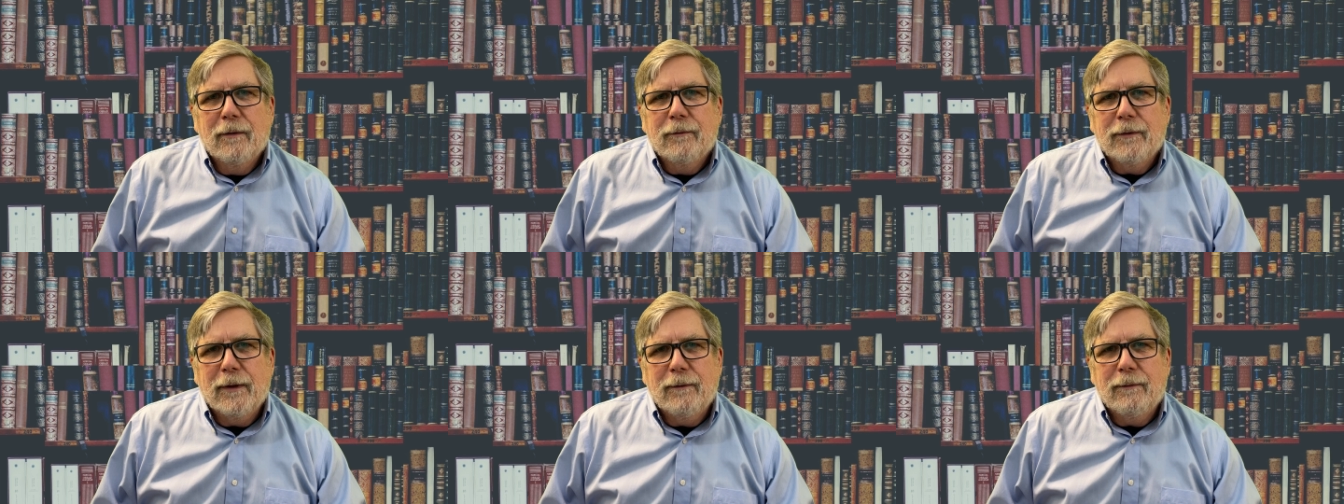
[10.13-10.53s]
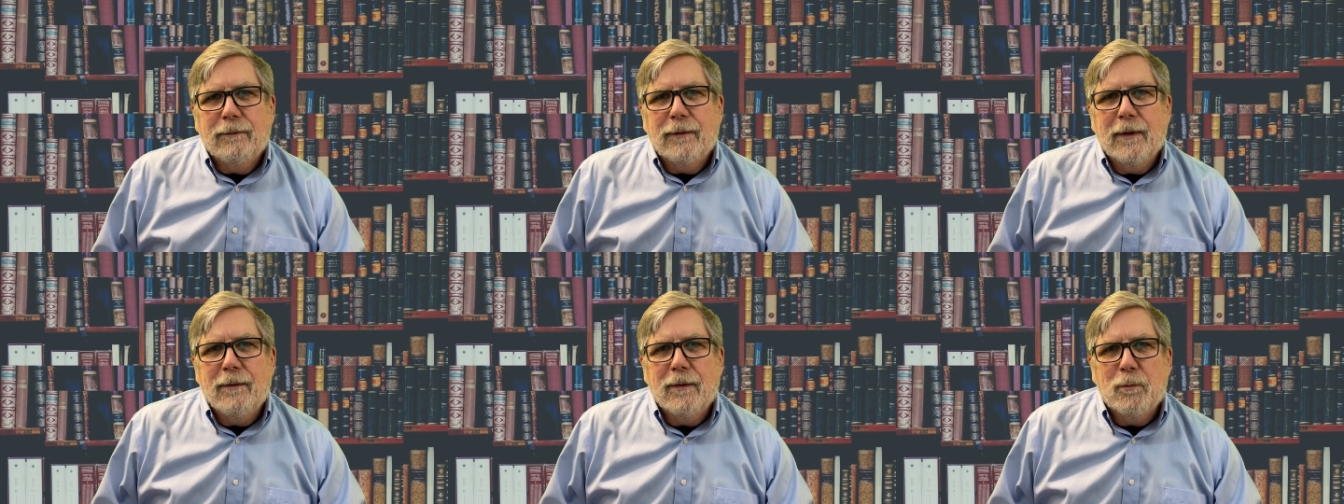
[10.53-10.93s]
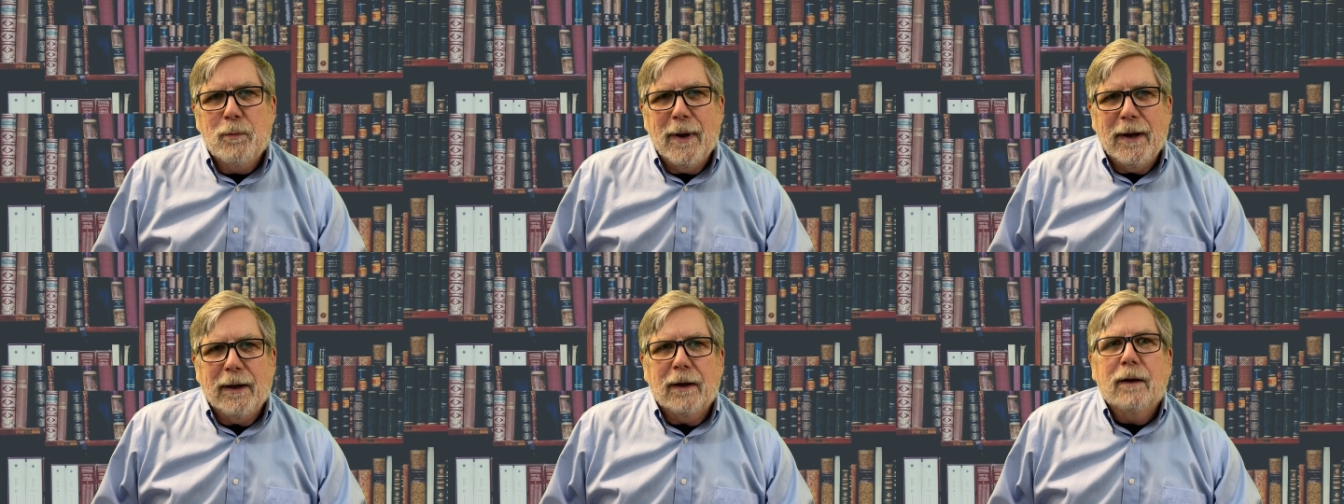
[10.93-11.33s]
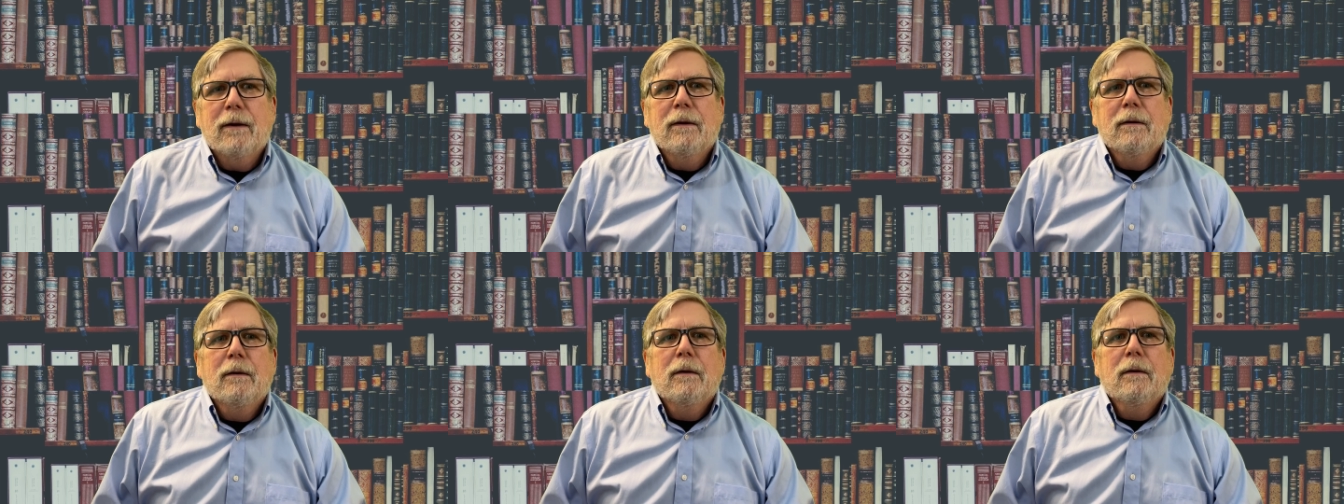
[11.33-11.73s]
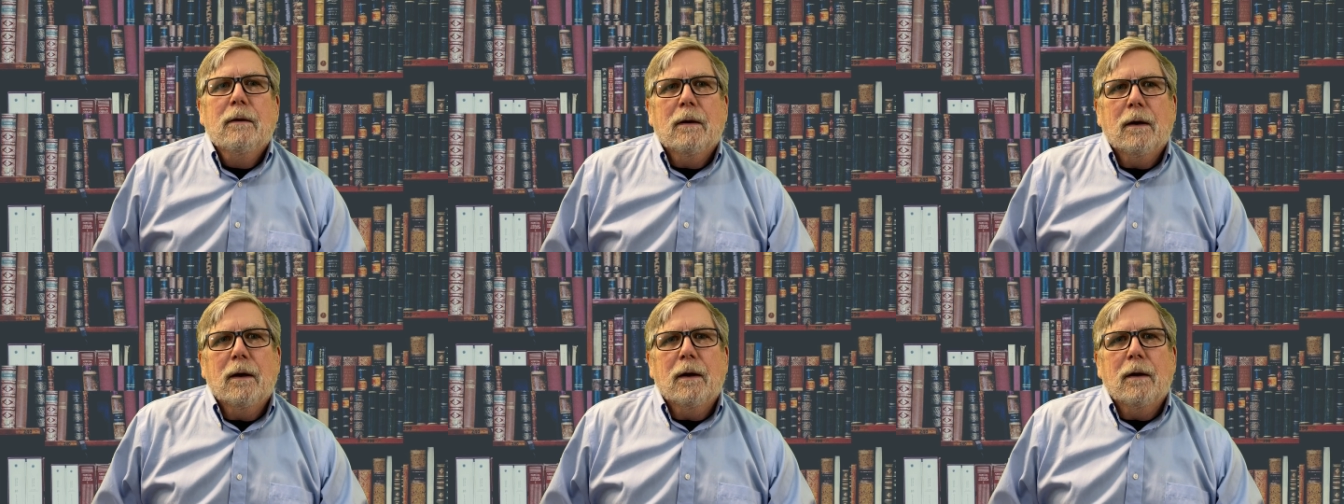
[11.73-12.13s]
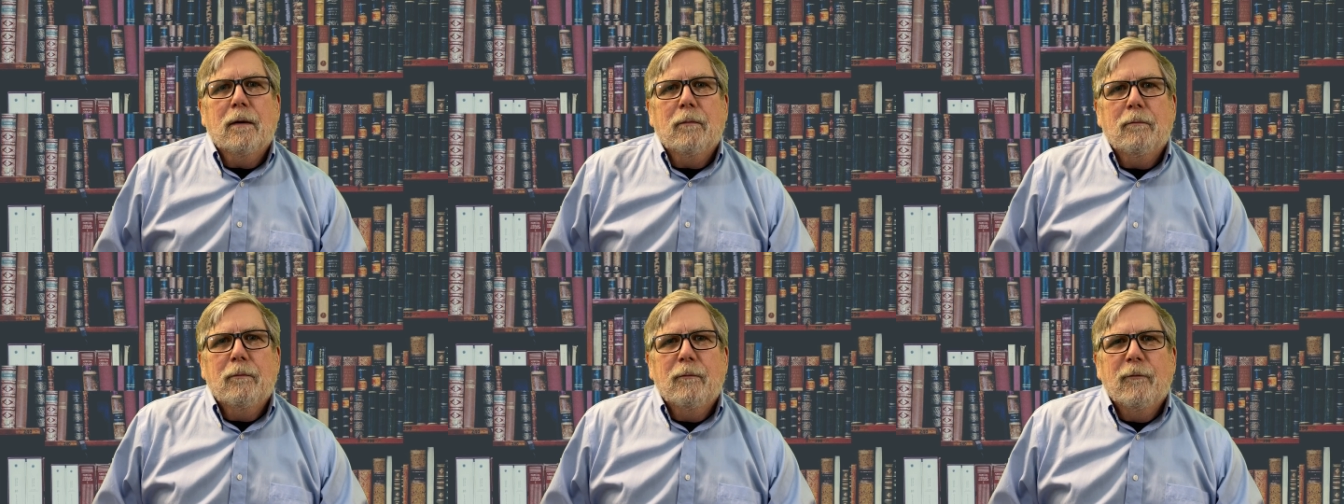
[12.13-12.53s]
than than the bank um,